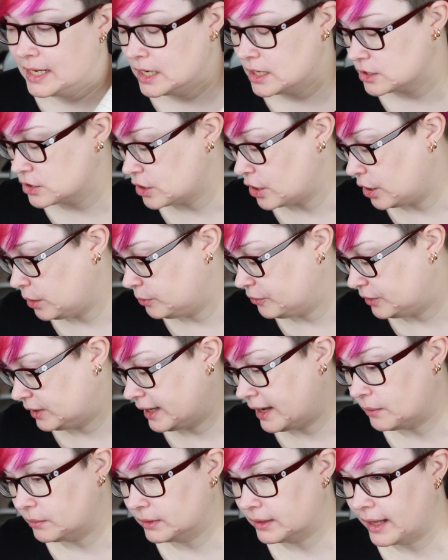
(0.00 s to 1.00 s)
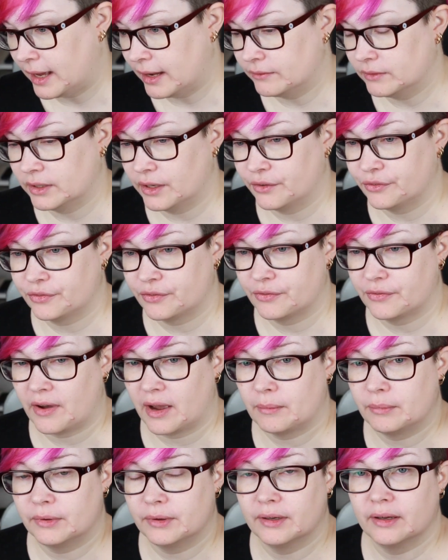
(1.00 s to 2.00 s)
So hopefully I will have enough
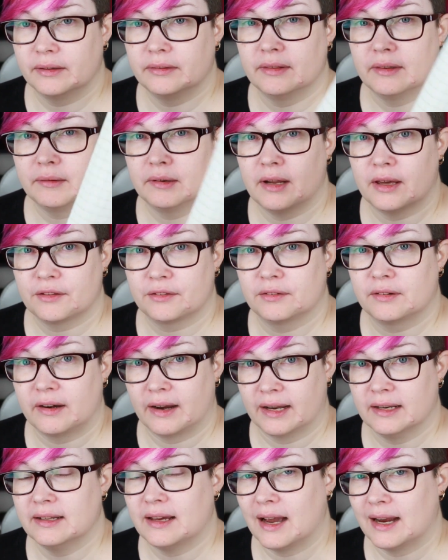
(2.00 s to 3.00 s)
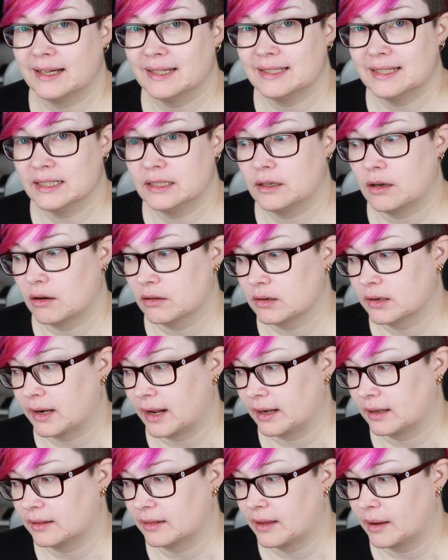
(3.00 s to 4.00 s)
fabric, enough thread. I did
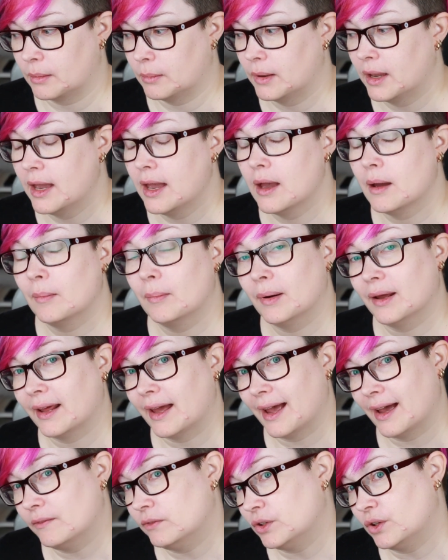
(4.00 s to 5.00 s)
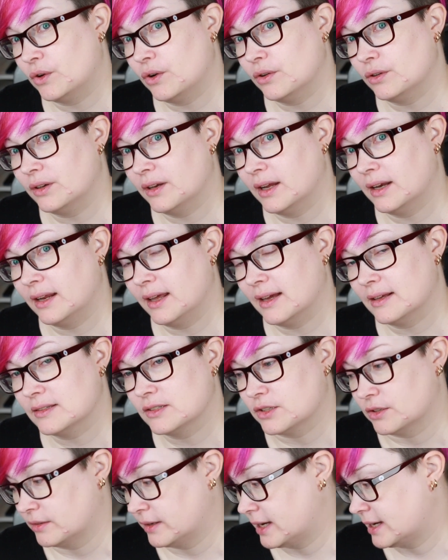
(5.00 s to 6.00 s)
contact them, but I haven't gotten any
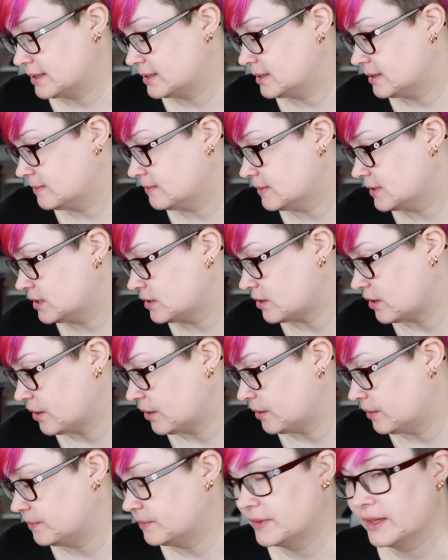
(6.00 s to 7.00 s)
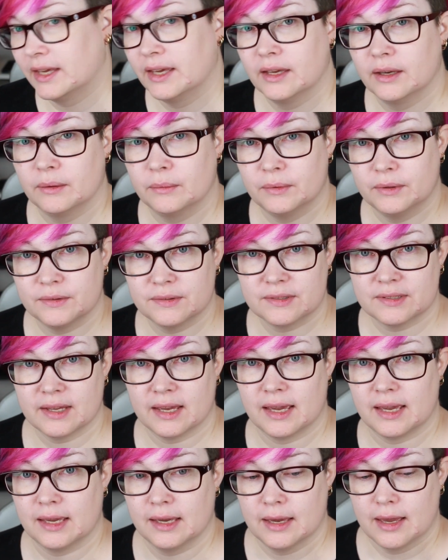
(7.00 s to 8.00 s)
answer yet. So we'll
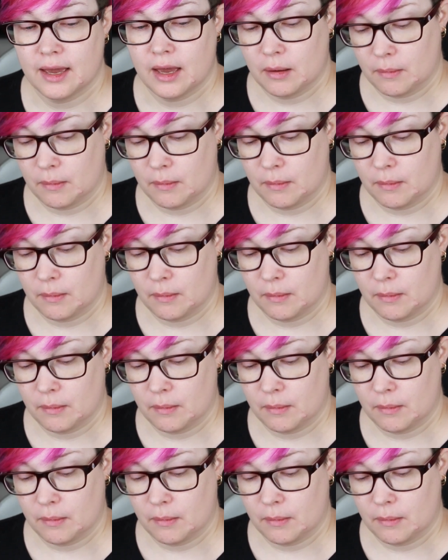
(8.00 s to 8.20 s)
see.